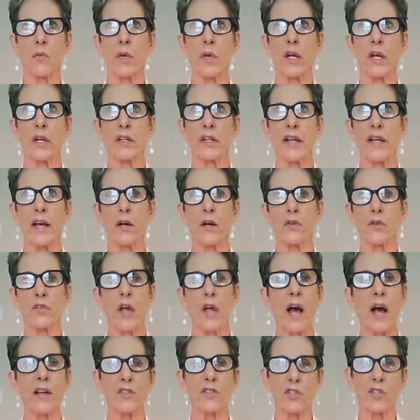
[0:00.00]
are now
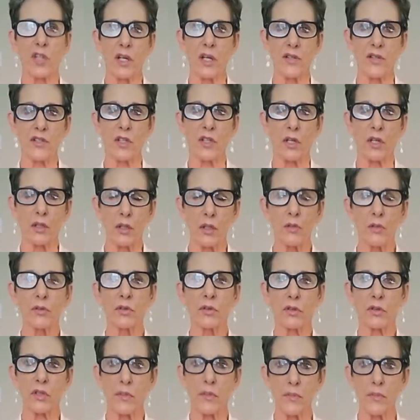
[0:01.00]
not just a
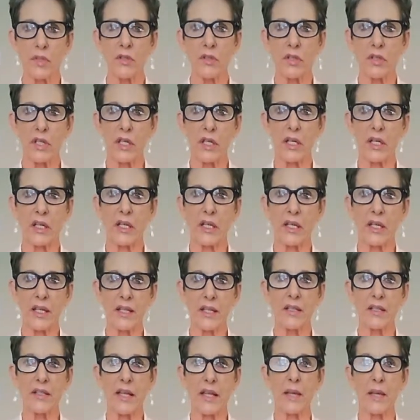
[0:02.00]
local community
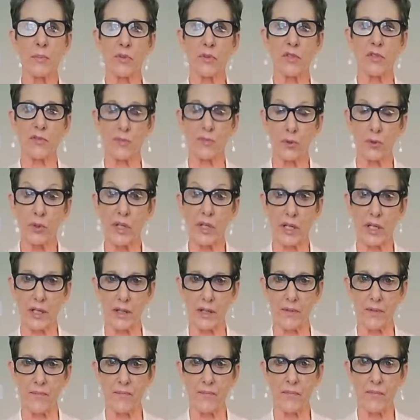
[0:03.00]
in Naples,
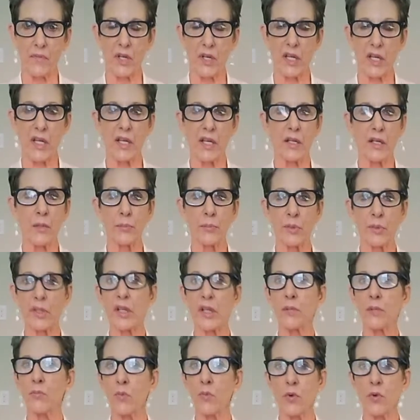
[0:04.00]
Florida, in a brick
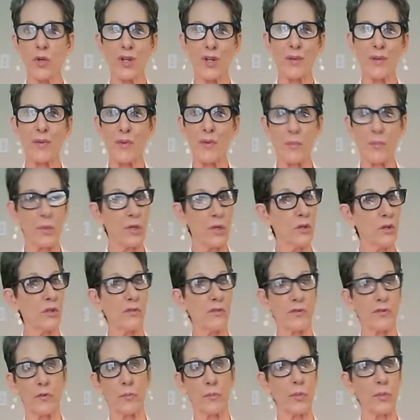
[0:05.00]
and mortar,
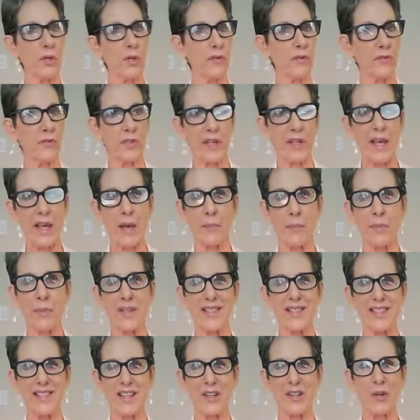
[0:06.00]
beautiful, beautiful
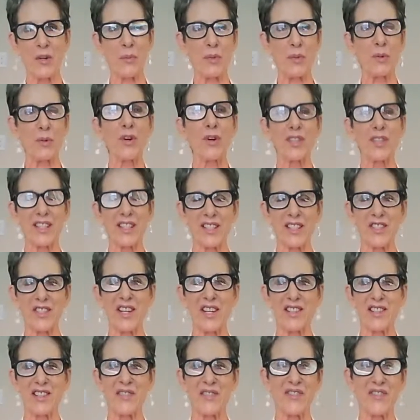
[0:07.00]
campus. I hope you all get a
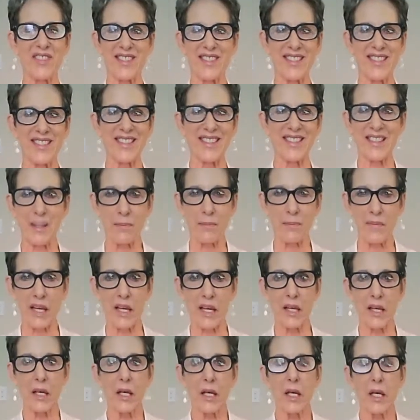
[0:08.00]
chance to visit it
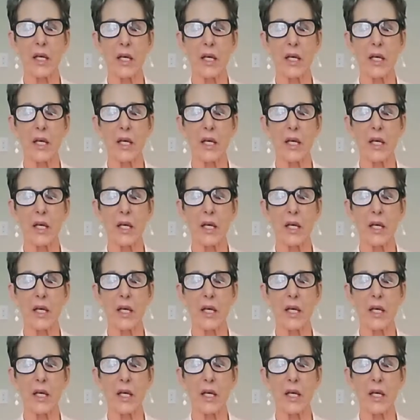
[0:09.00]
someday.